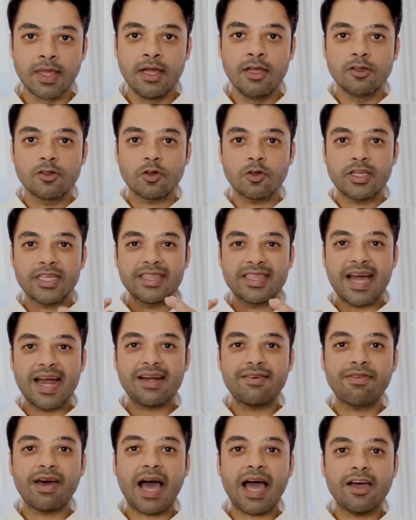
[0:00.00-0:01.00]
So in
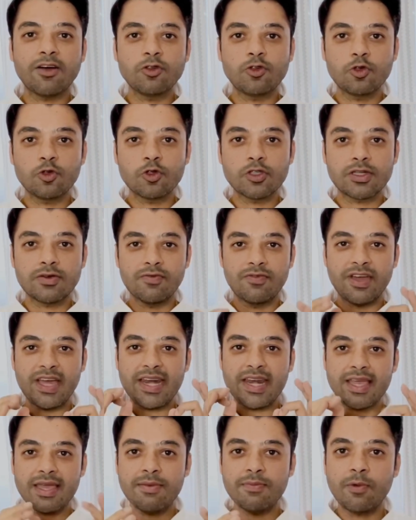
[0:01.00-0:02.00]
that I have chosen
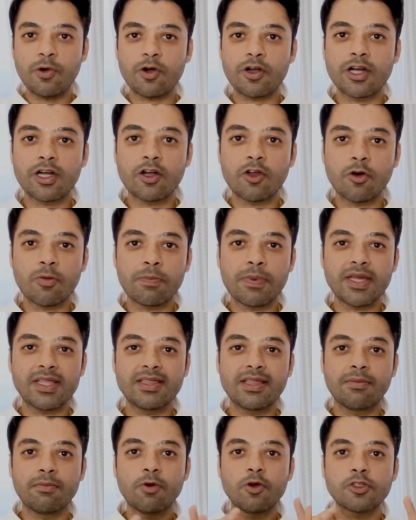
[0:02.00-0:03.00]
very important topic,
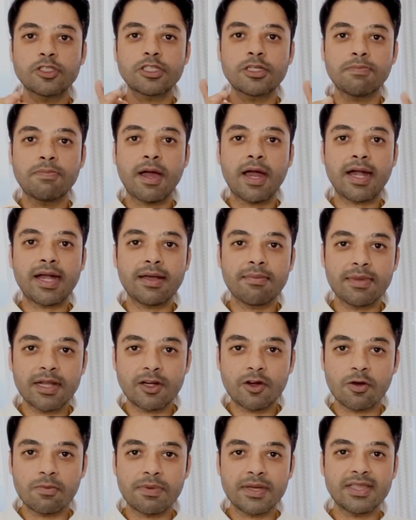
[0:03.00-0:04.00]
the most pandemic
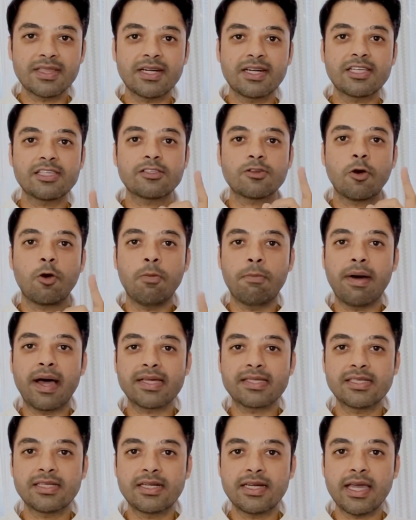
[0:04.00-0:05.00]
topic, that is
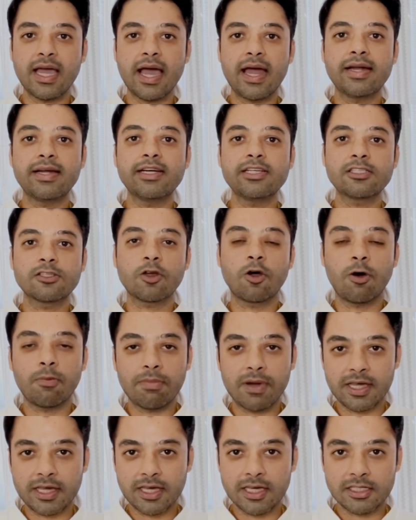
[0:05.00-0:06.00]
obesity and its
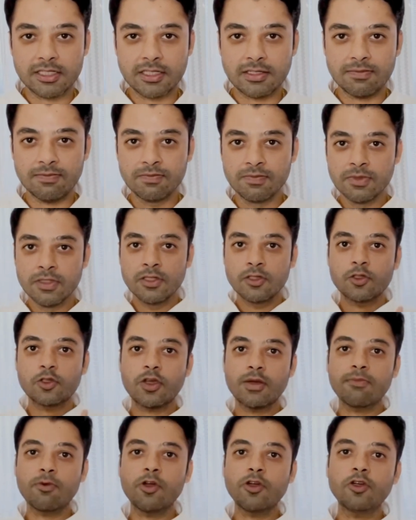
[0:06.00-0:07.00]
complication. So
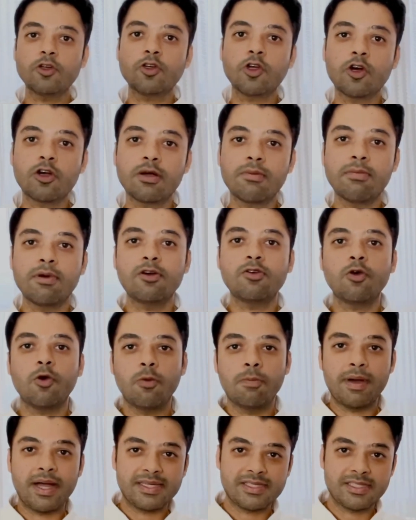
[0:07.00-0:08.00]
I'm going to talk about
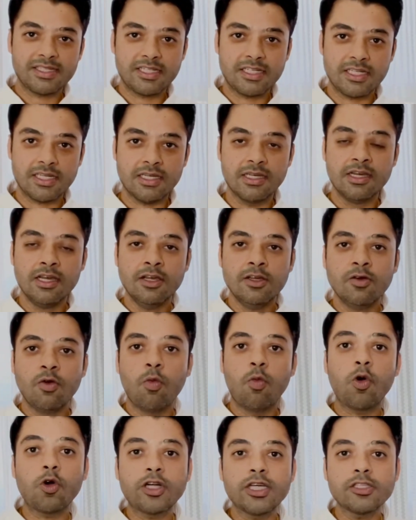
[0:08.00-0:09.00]
obesity.
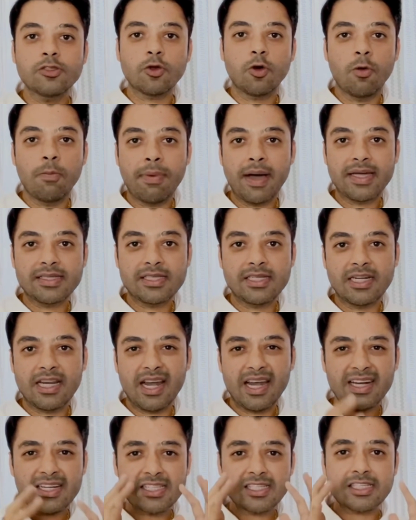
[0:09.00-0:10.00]
What is obesity?
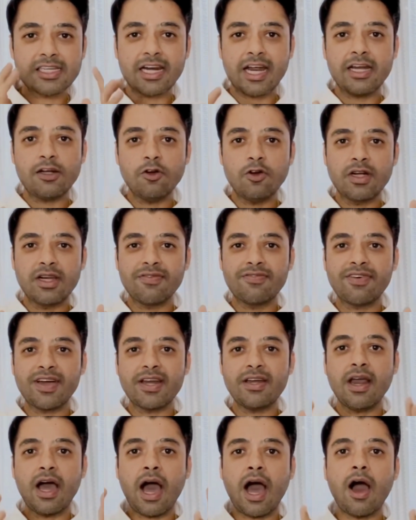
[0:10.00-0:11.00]
Let's try to define
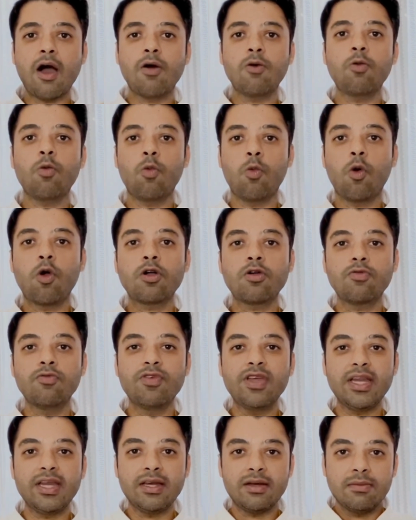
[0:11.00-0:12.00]
what
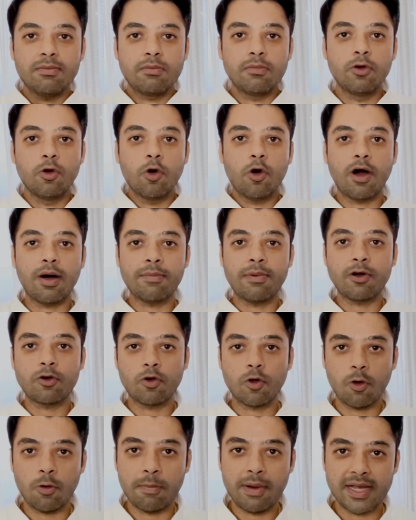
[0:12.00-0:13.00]
we know
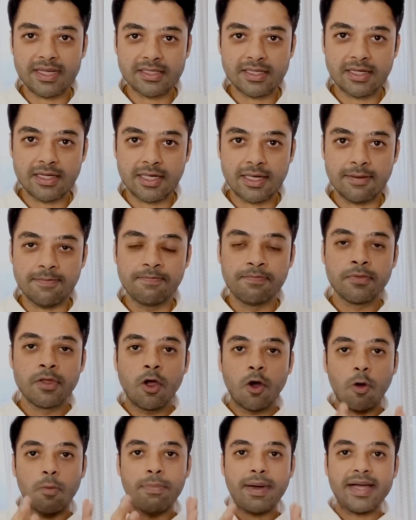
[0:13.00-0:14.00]
about obesity.
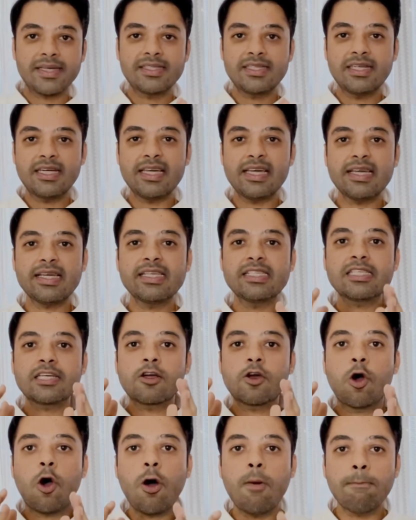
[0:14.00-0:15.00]
Obesity is a
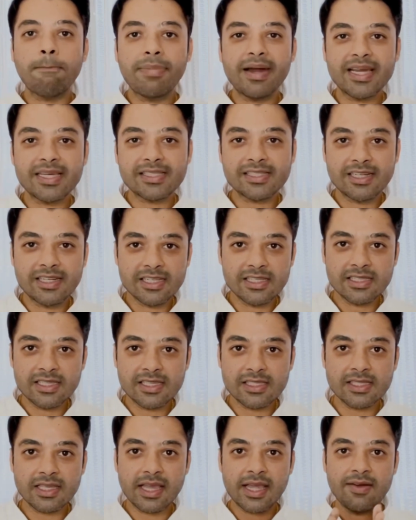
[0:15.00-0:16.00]
complex
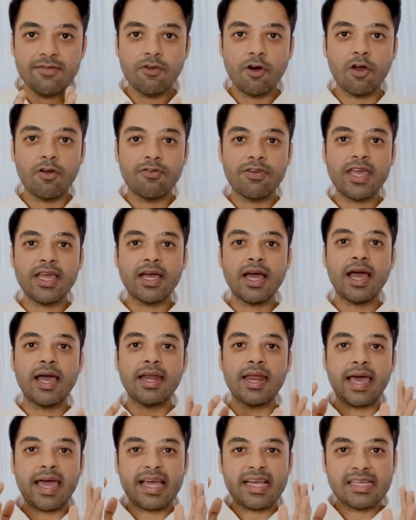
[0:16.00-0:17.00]
disease involving an
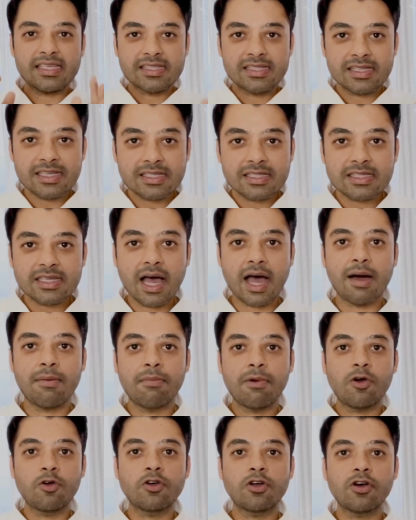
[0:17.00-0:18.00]
excess
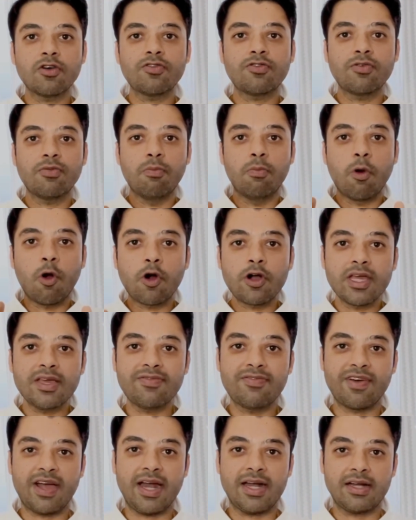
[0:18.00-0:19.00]
amount of body
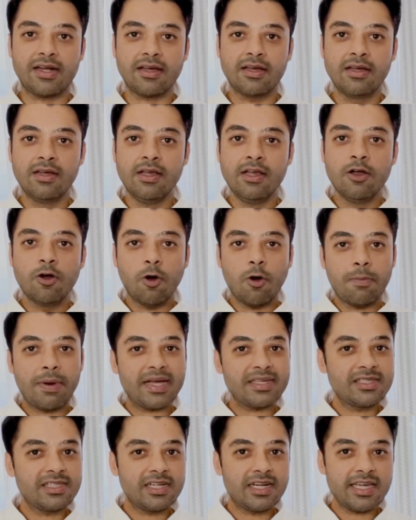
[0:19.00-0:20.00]
fat.
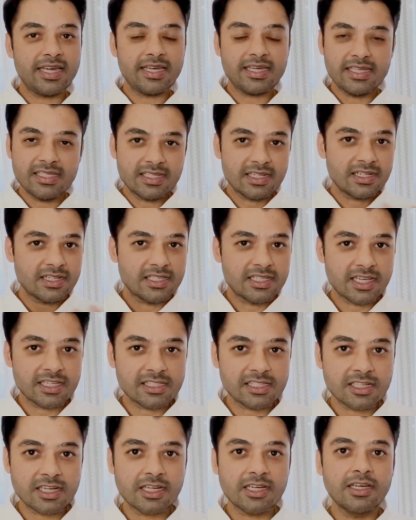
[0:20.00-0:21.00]
Obesity isn't
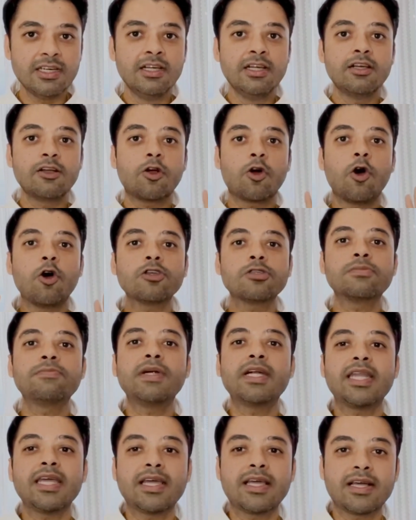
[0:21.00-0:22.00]
just a
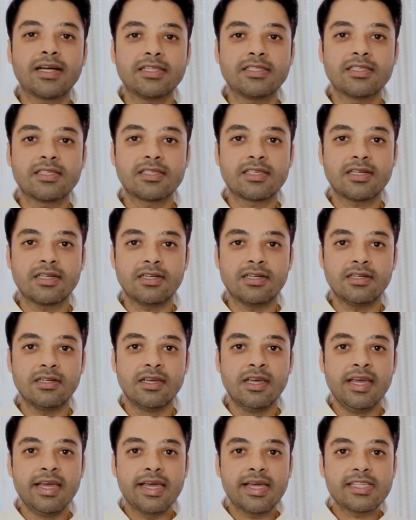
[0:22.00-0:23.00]
cosmetic concern,
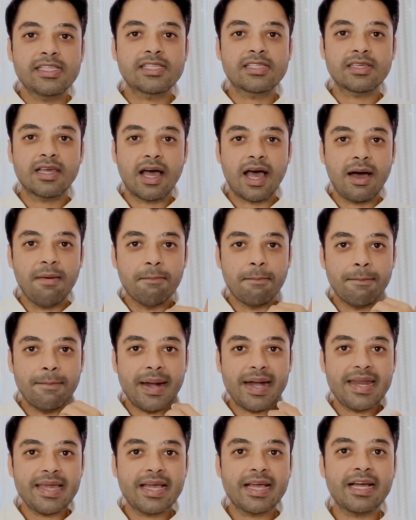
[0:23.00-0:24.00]
it's a
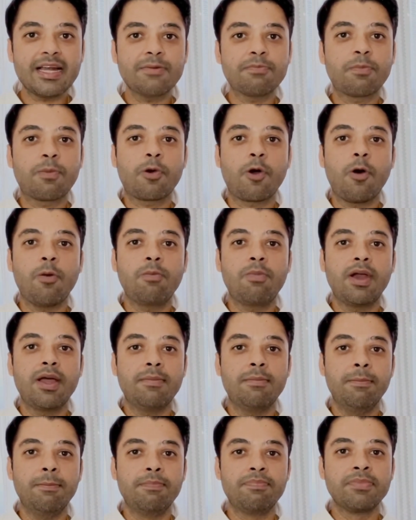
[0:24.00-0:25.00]
medical
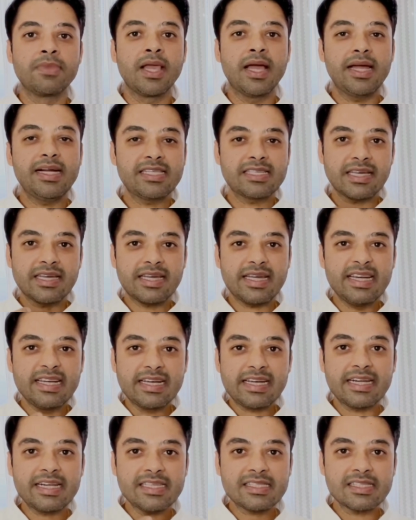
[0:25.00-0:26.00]
problem. It
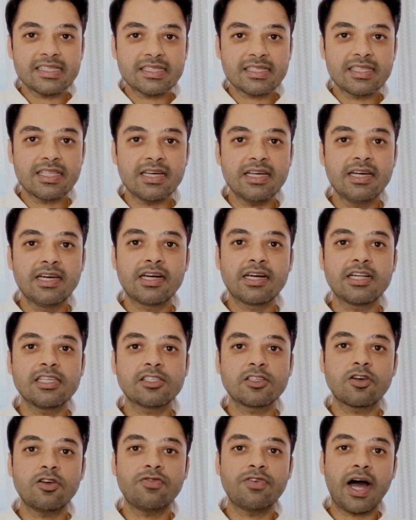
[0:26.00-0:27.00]
increases the
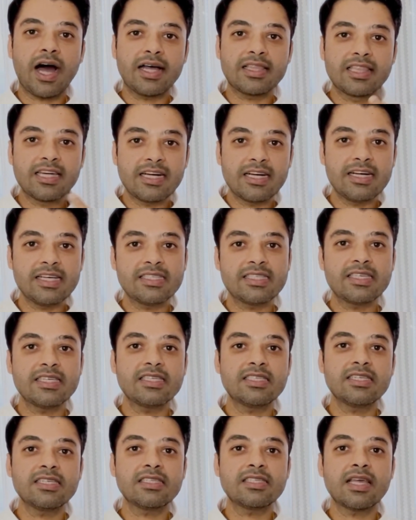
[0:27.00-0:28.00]
risk of other
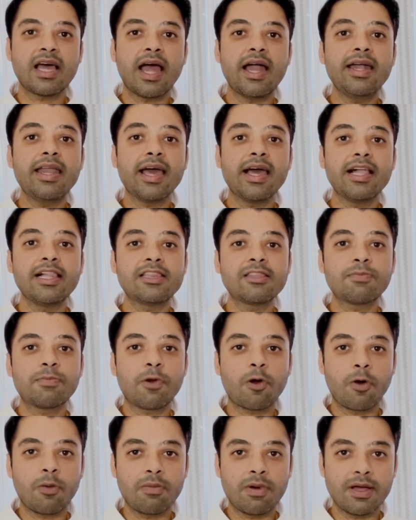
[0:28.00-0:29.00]
diseases and health
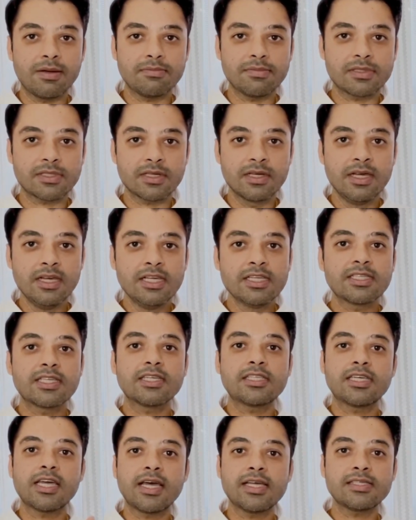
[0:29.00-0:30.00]
problems
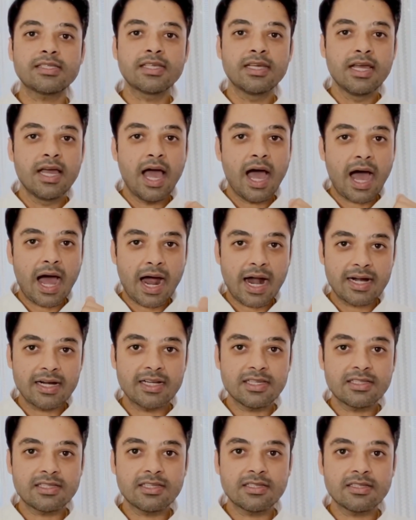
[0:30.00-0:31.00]
such as heart
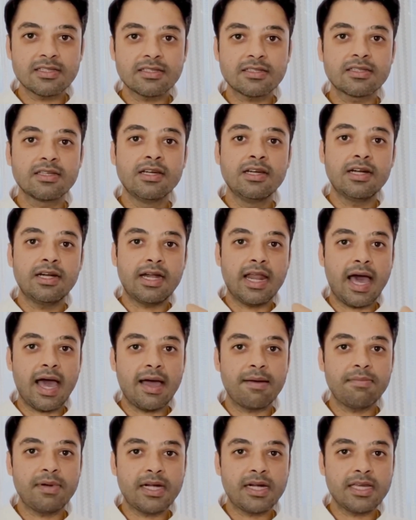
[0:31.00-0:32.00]
diseases,
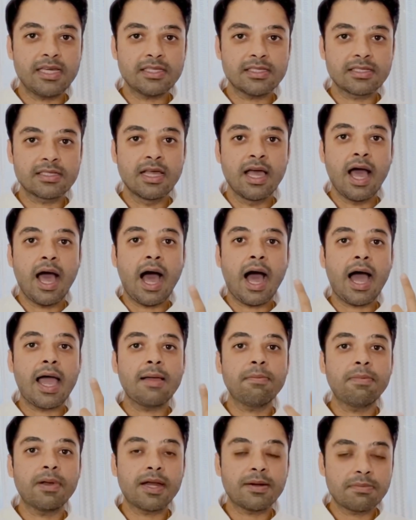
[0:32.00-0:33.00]
diabetes, high
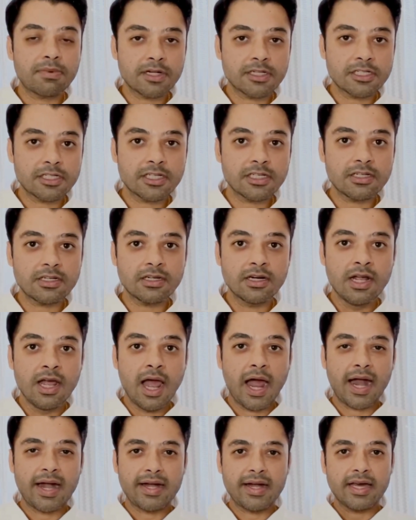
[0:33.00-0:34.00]
blood pressure
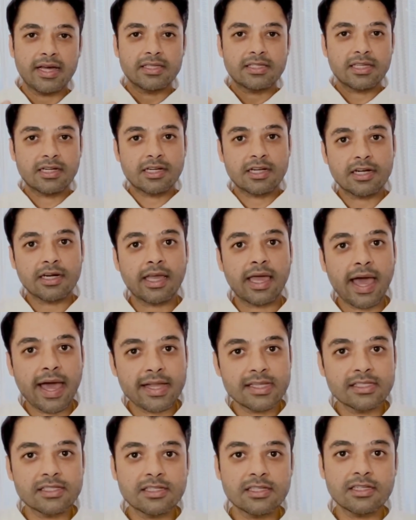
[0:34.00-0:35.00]
and certain
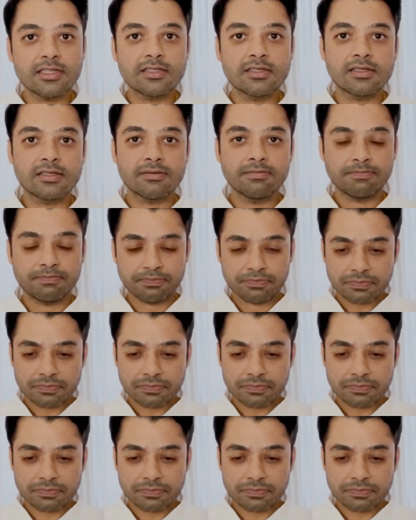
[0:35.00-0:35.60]
cancers.